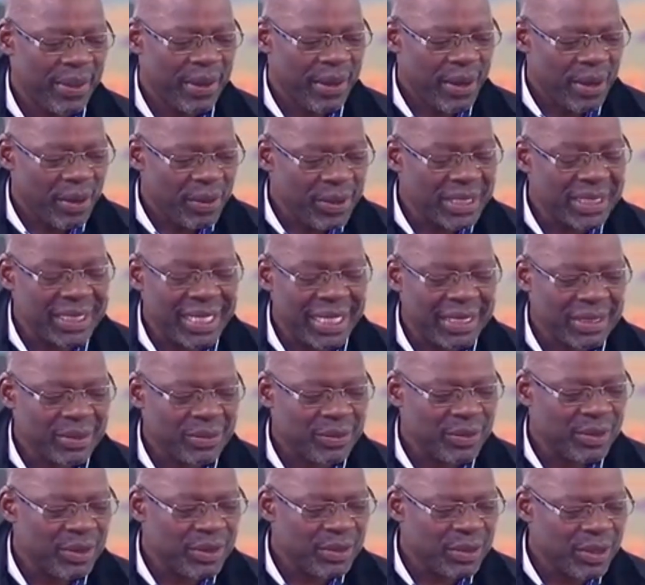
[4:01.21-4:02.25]
we said
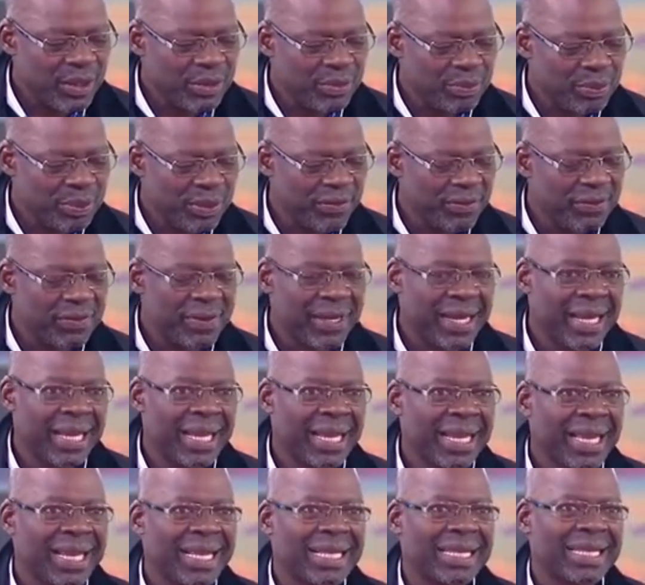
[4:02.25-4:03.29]
we'll not
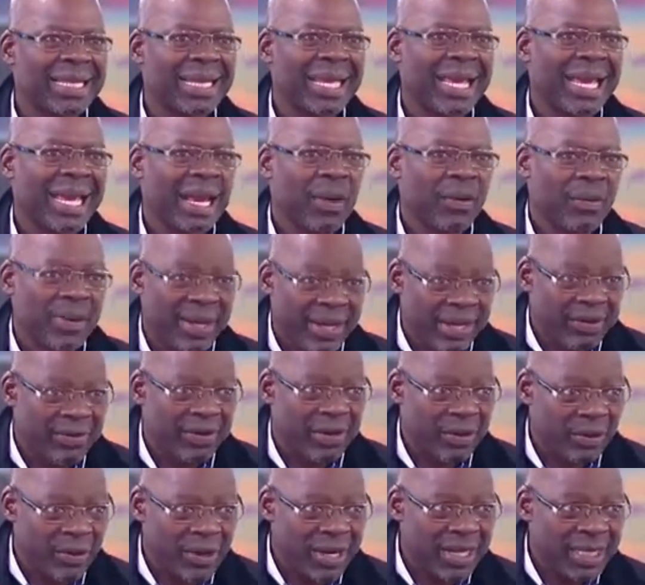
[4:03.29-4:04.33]
prefer
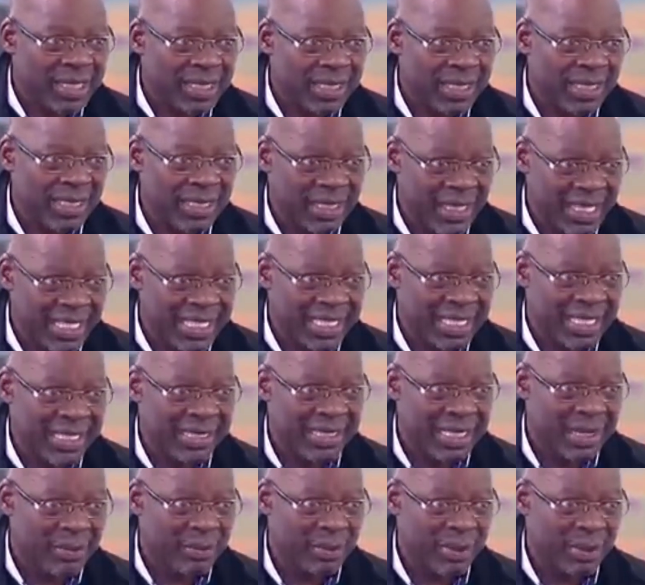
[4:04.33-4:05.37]
whatever coalition
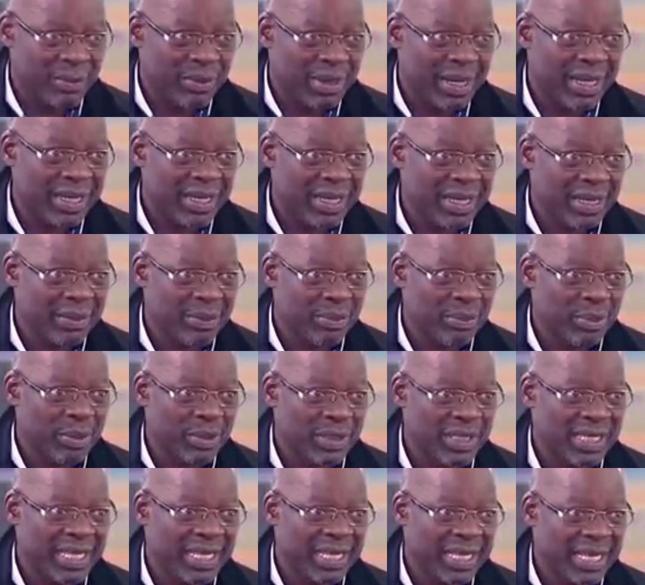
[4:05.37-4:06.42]
setup we make
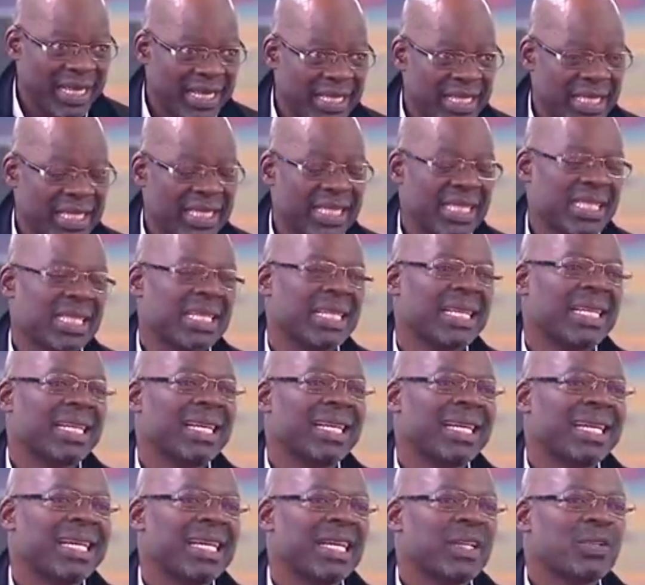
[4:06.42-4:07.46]
post the elections
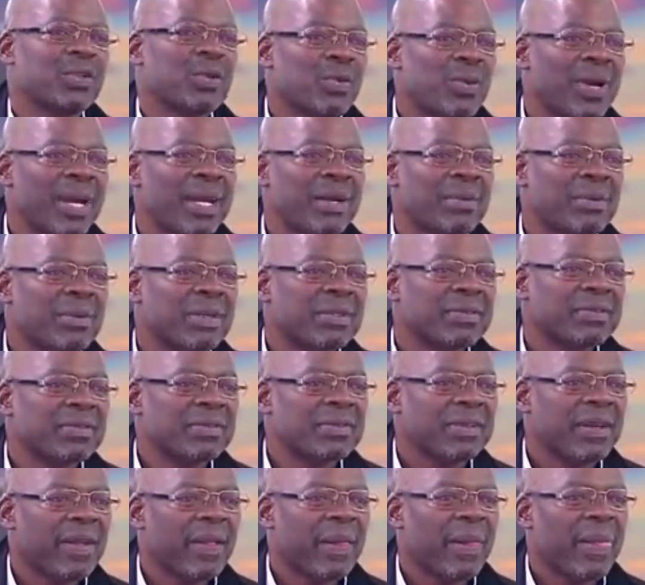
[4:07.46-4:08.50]
to work
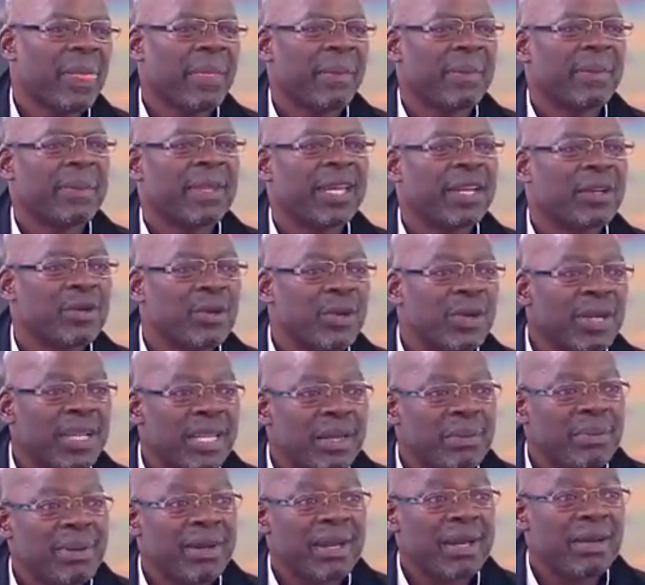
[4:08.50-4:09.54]
with the
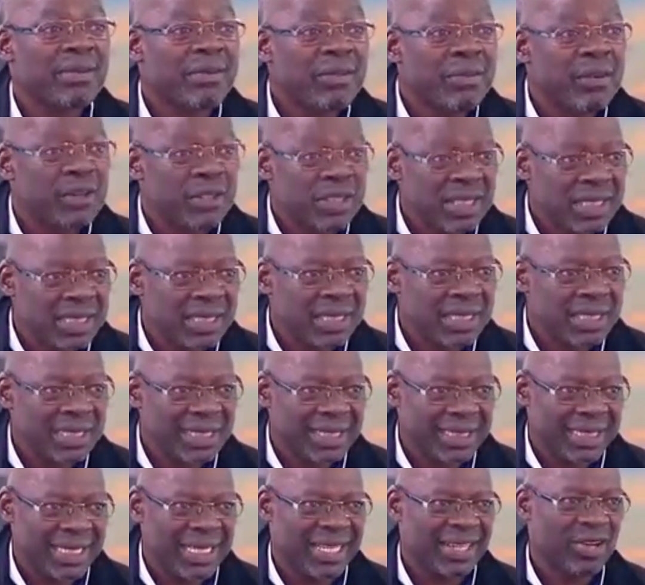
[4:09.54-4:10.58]
neoliberal
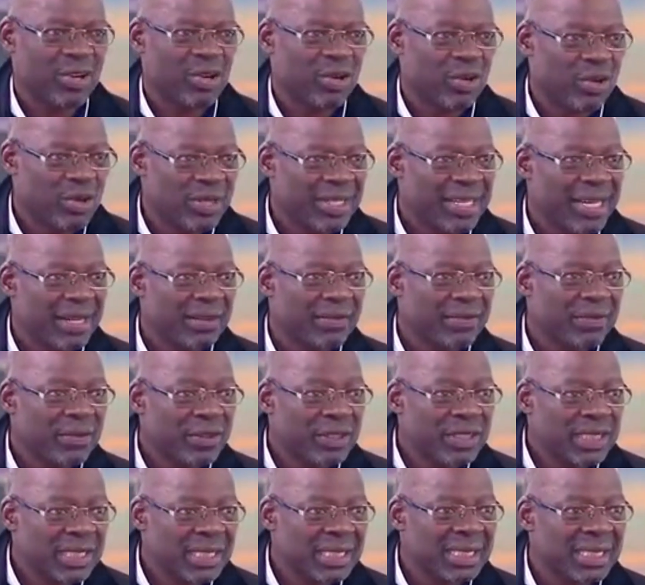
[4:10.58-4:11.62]
forces and colonial
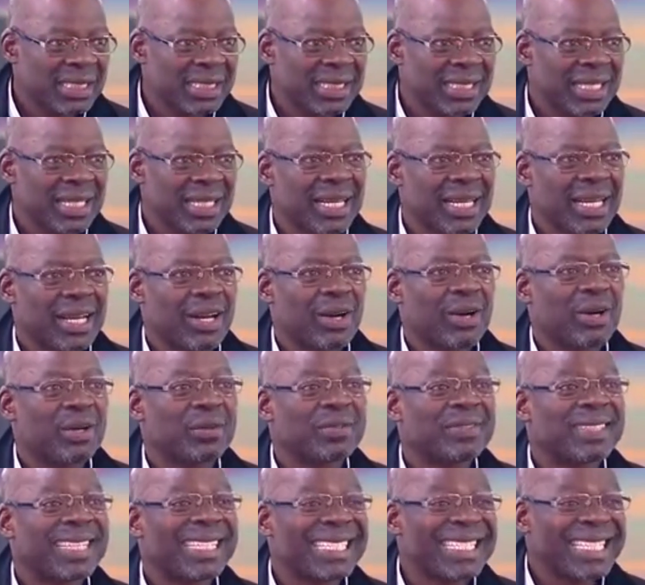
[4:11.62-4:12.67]
forces
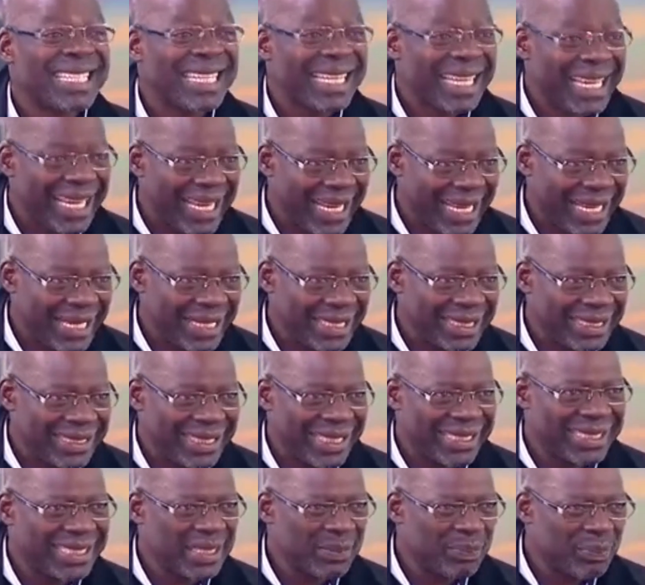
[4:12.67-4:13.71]
of the DA
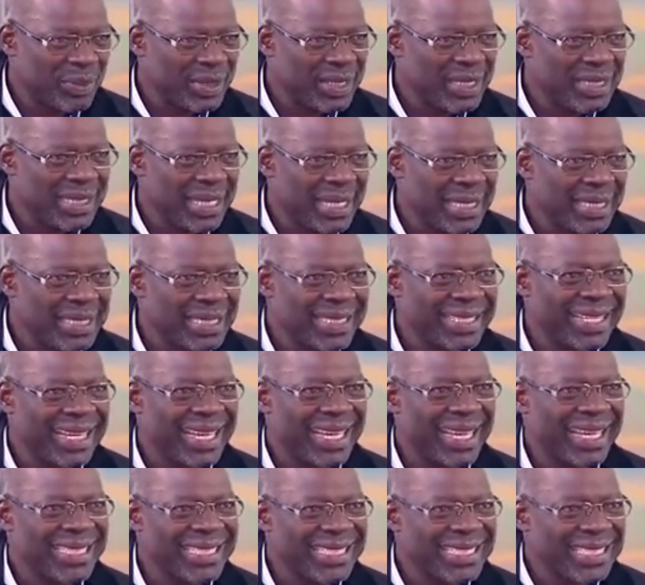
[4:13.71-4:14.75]
that represent the
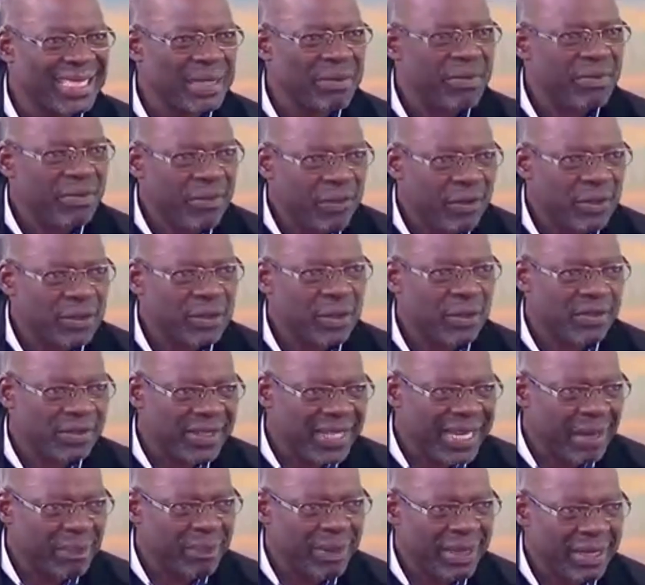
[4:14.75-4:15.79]
extreme force of
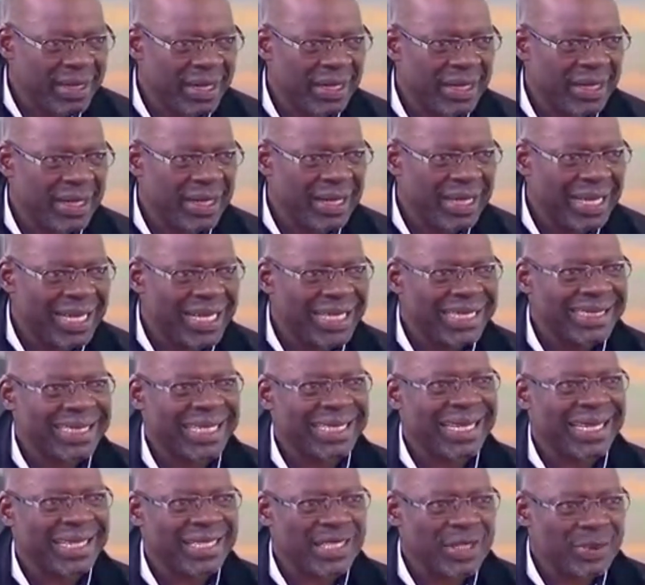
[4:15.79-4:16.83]
capital
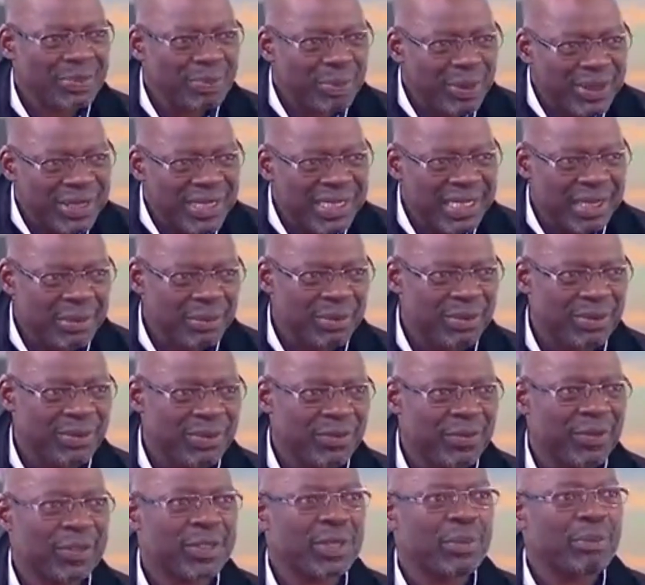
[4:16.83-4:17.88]
that are responsible
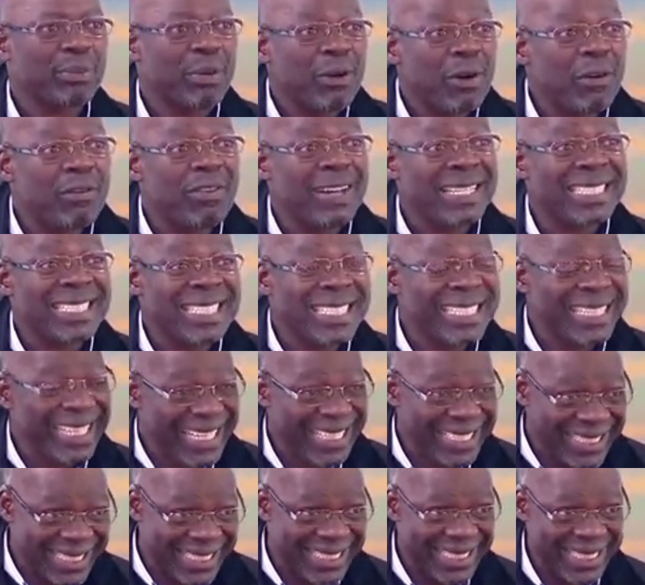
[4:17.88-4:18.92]
for the poverty
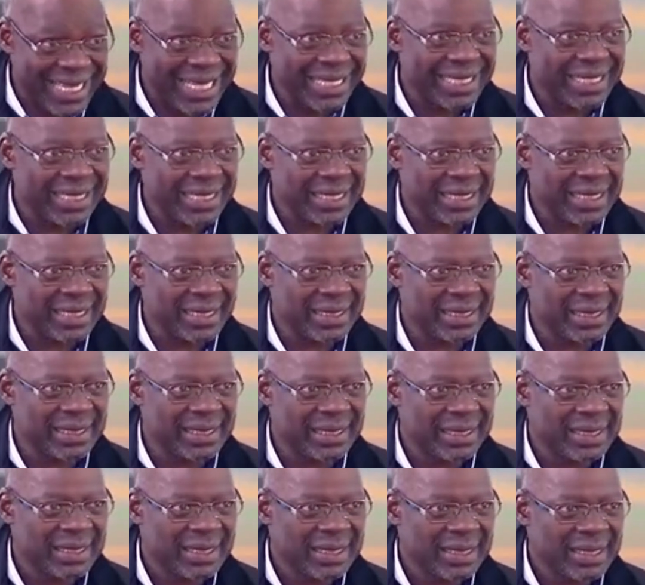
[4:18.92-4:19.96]
in this country,
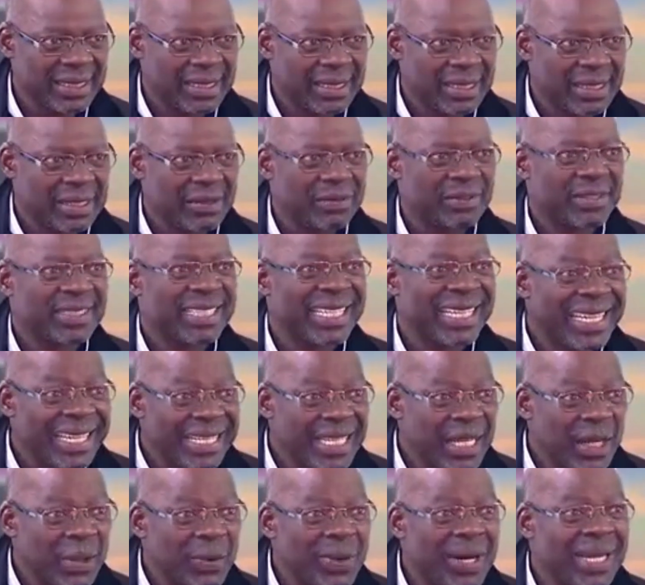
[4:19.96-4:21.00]
for the
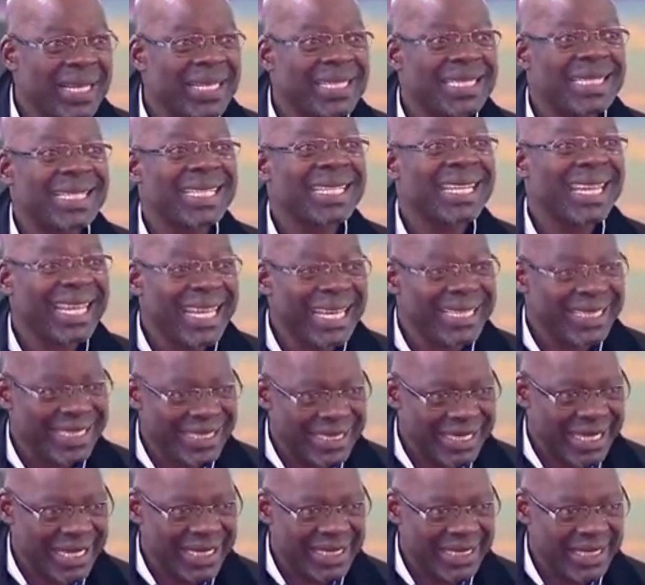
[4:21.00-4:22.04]
inequality in
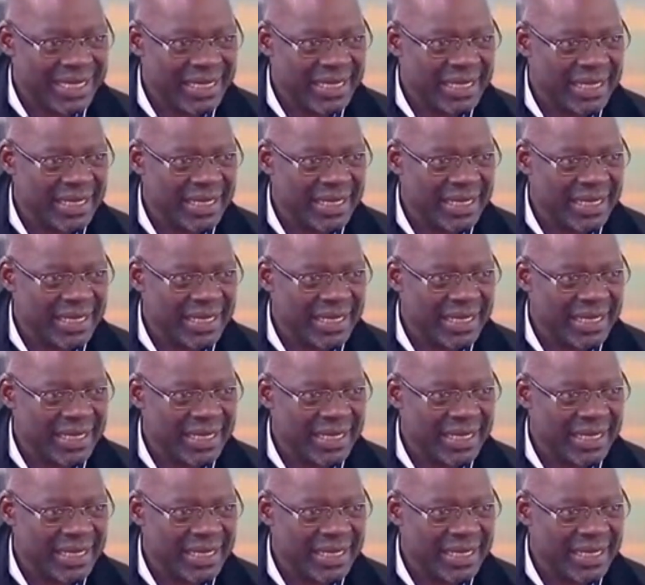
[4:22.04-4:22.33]
this country.